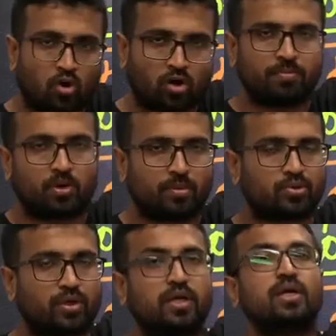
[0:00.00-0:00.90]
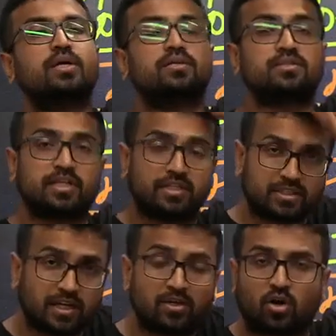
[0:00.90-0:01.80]
not be true. I'm sorry.
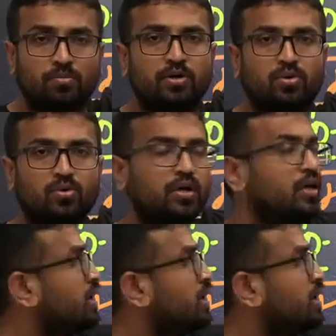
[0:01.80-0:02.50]
This need not be true.